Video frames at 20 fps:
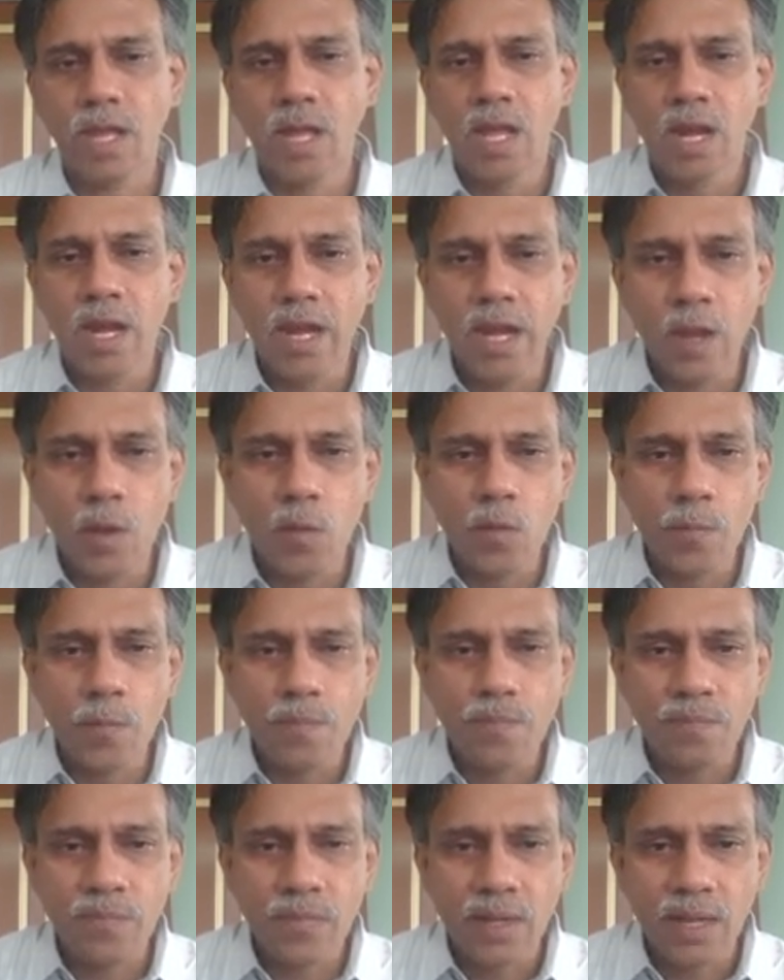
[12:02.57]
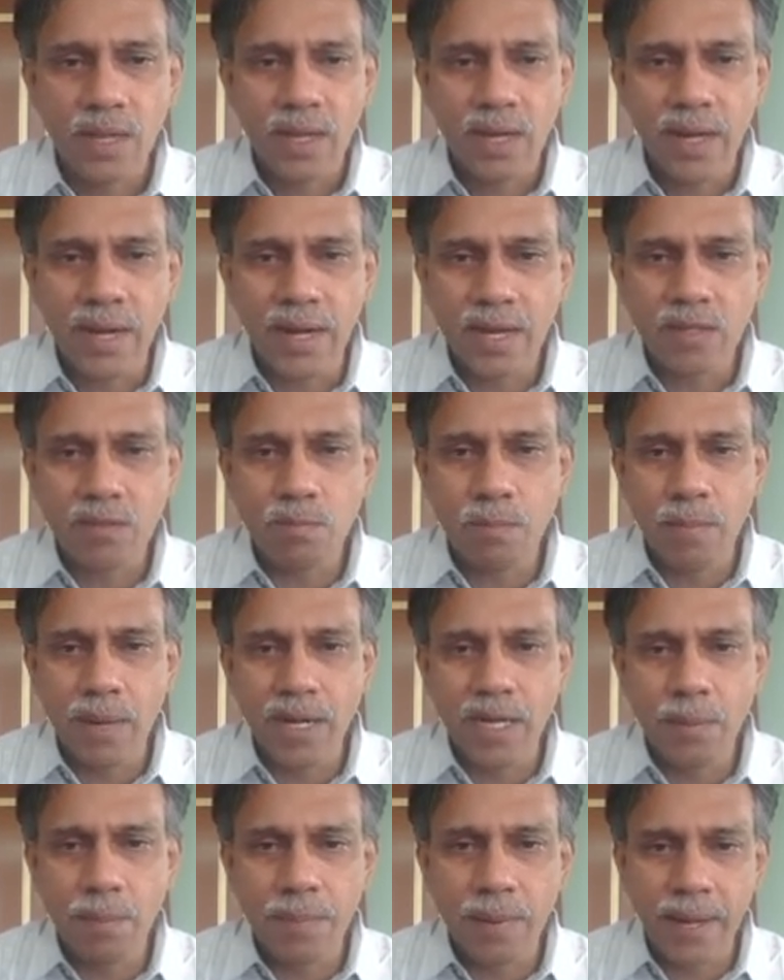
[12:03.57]
Now, let us
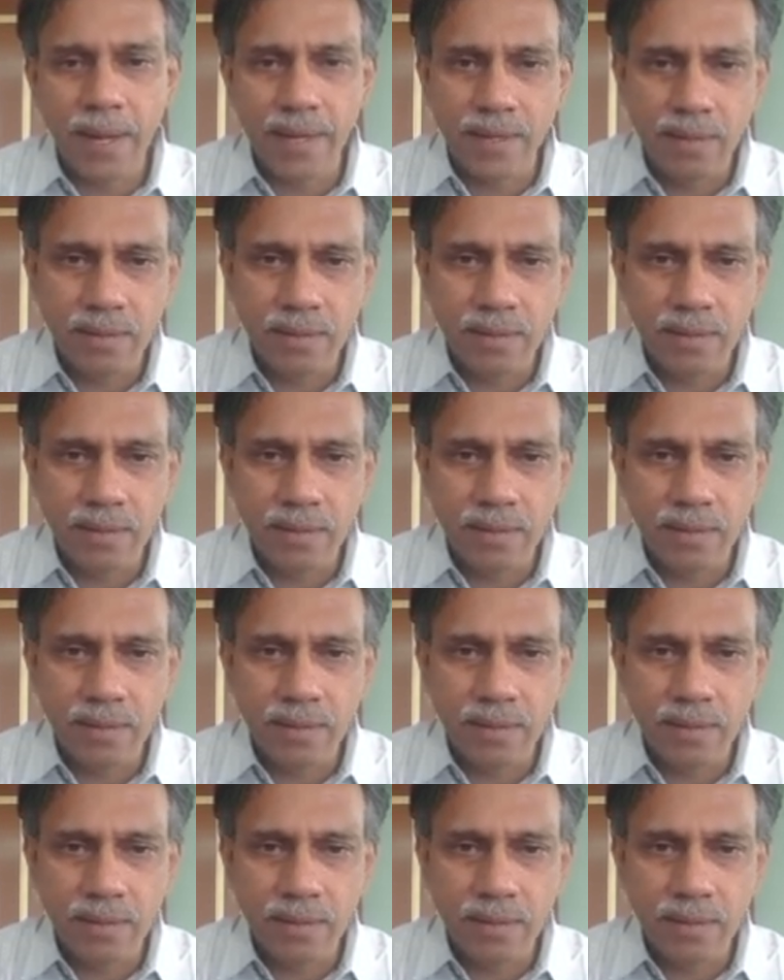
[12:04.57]
multiply